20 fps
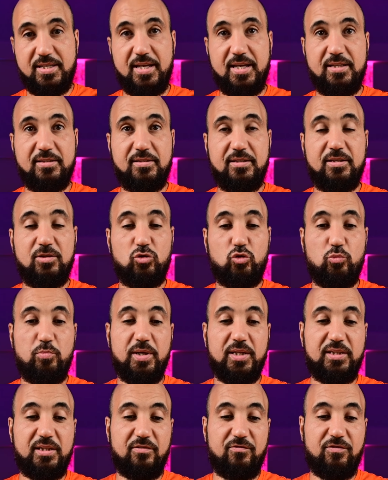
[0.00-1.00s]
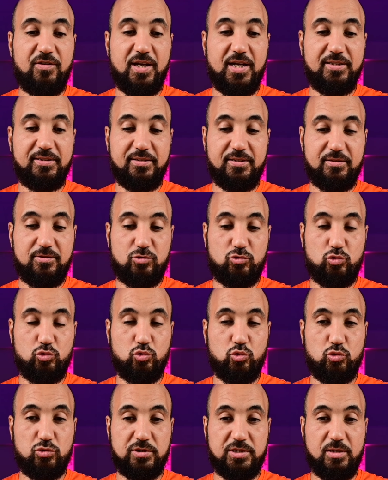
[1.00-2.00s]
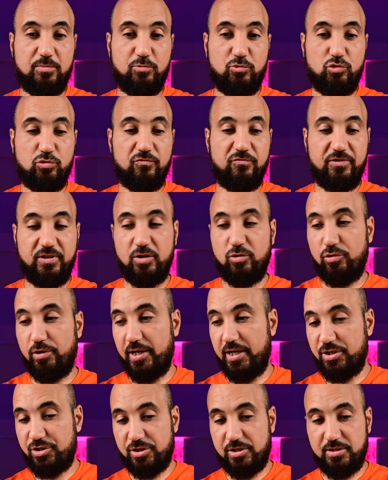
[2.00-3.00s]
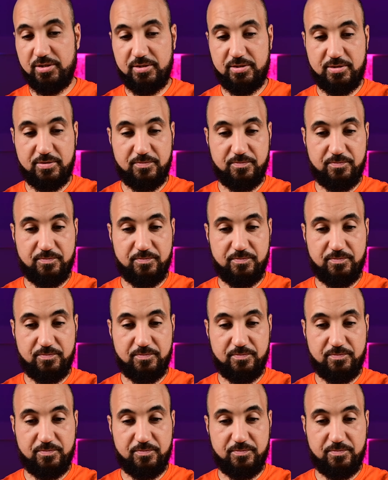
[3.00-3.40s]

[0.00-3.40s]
head into Betaflight to do some configurations.